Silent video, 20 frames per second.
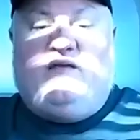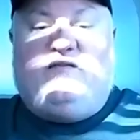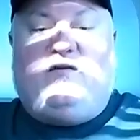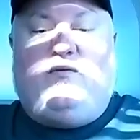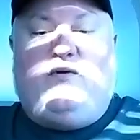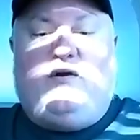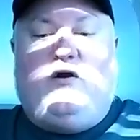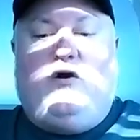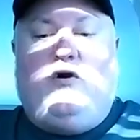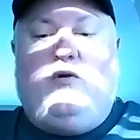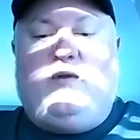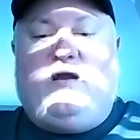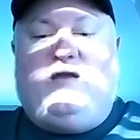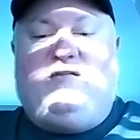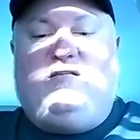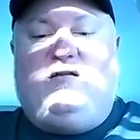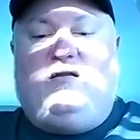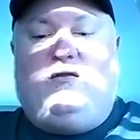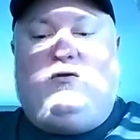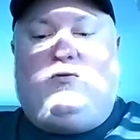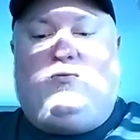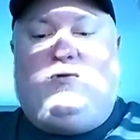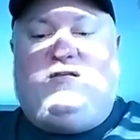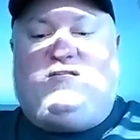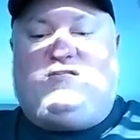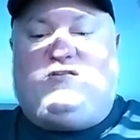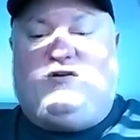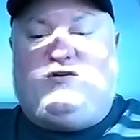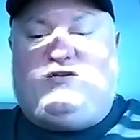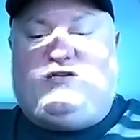I went home and I did a little
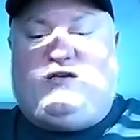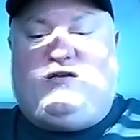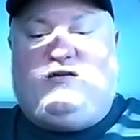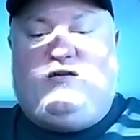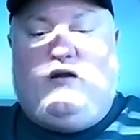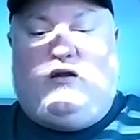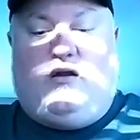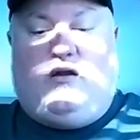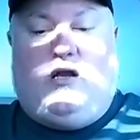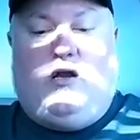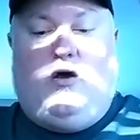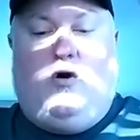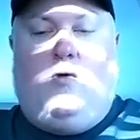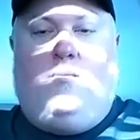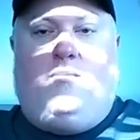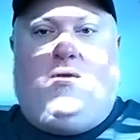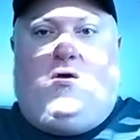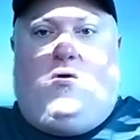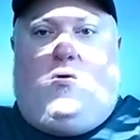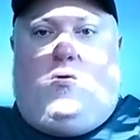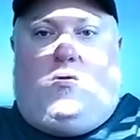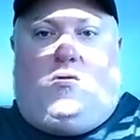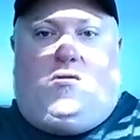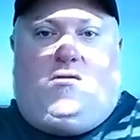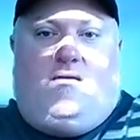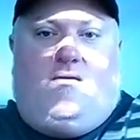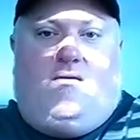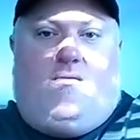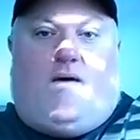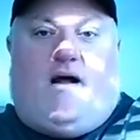research, and lo and
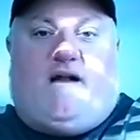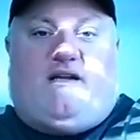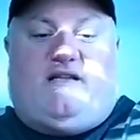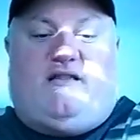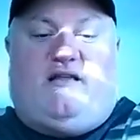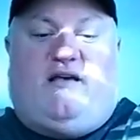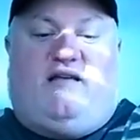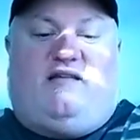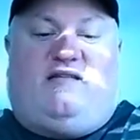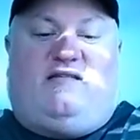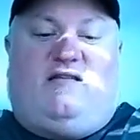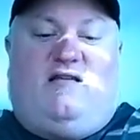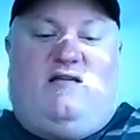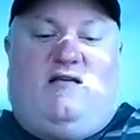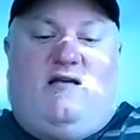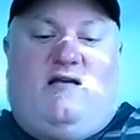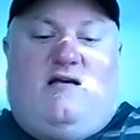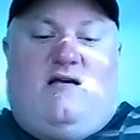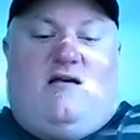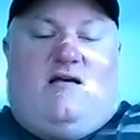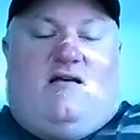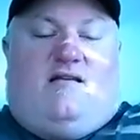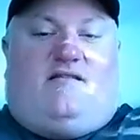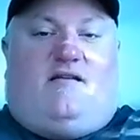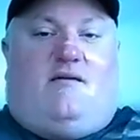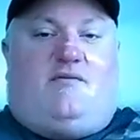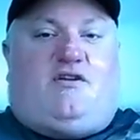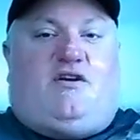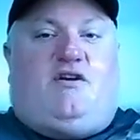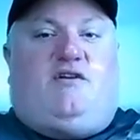behold, watch this. So
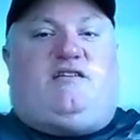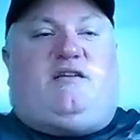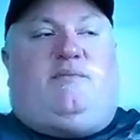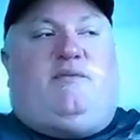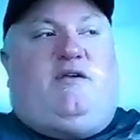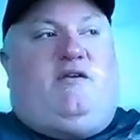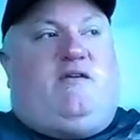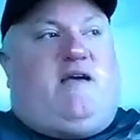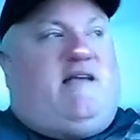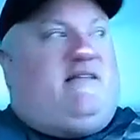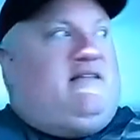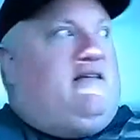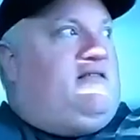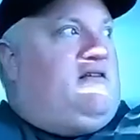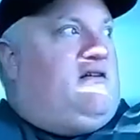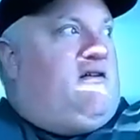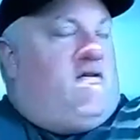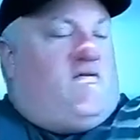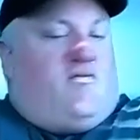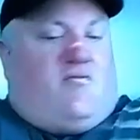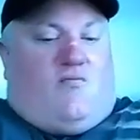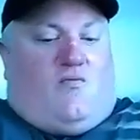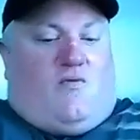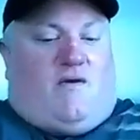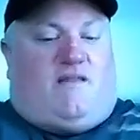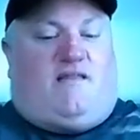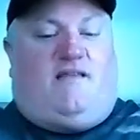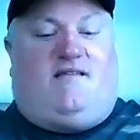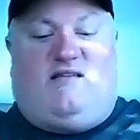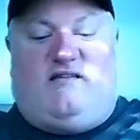I'm sure some of you guys out there know
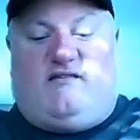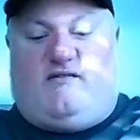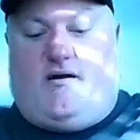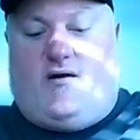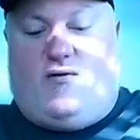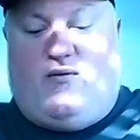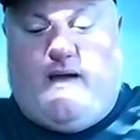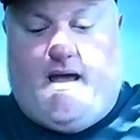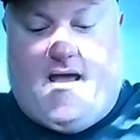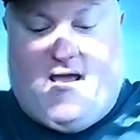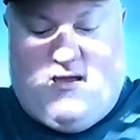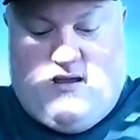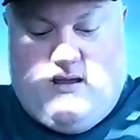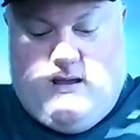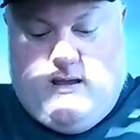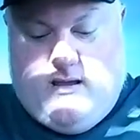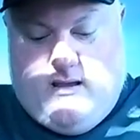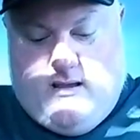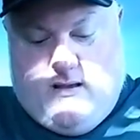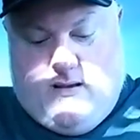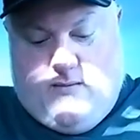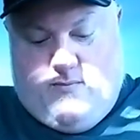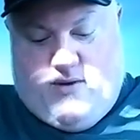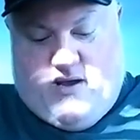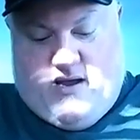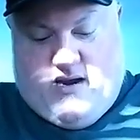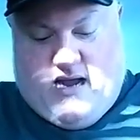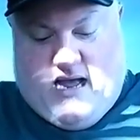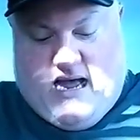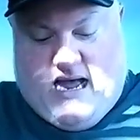what this is right away,
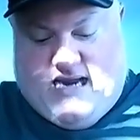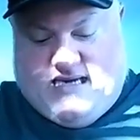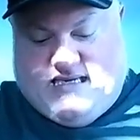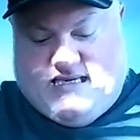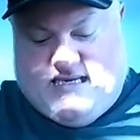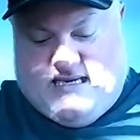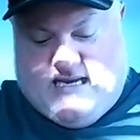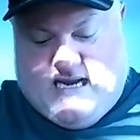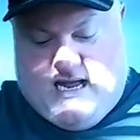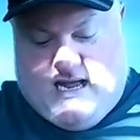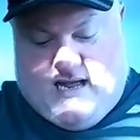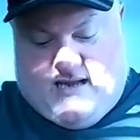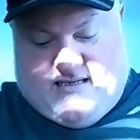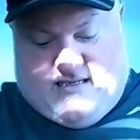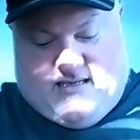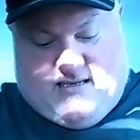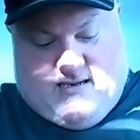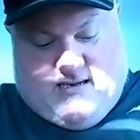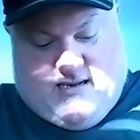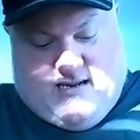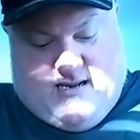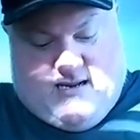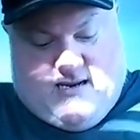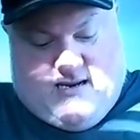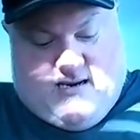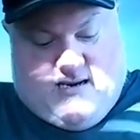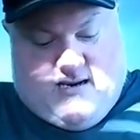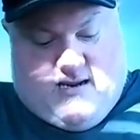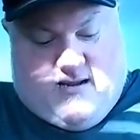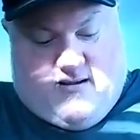but I did not.
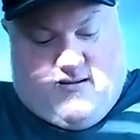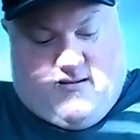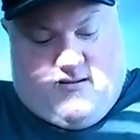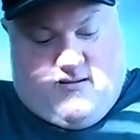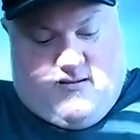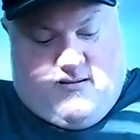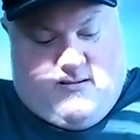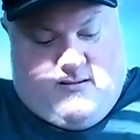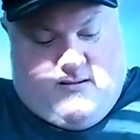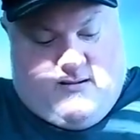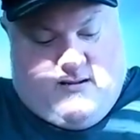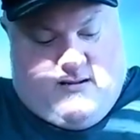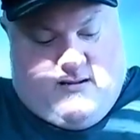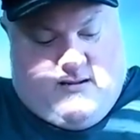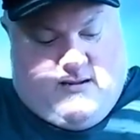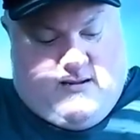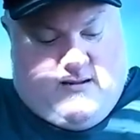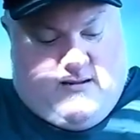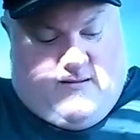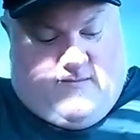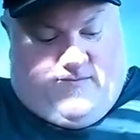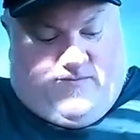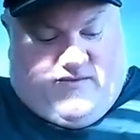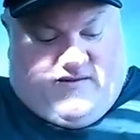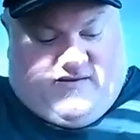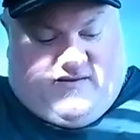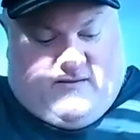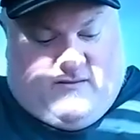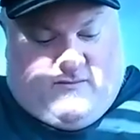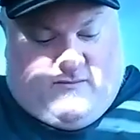And
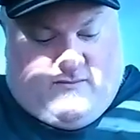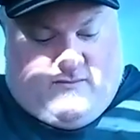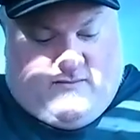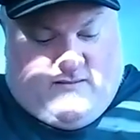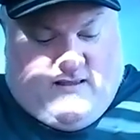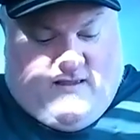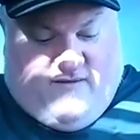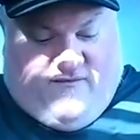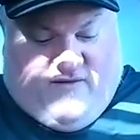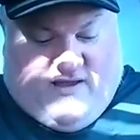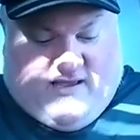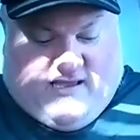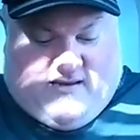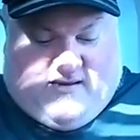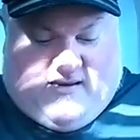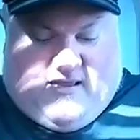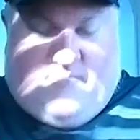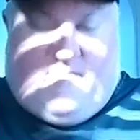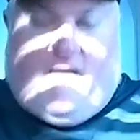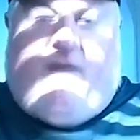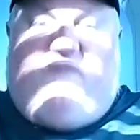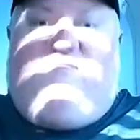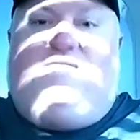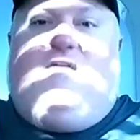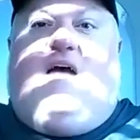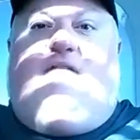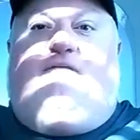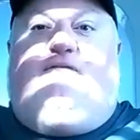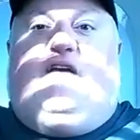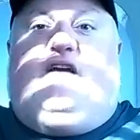so if I can get my
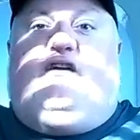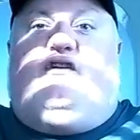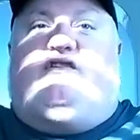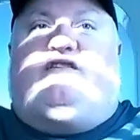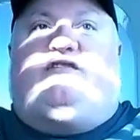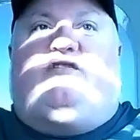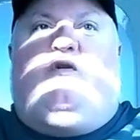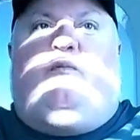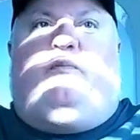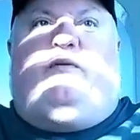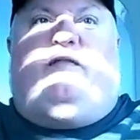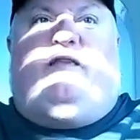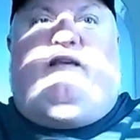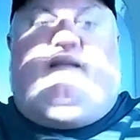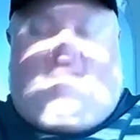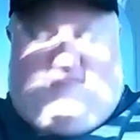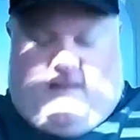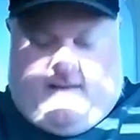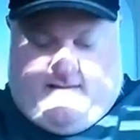fat fingers to open this.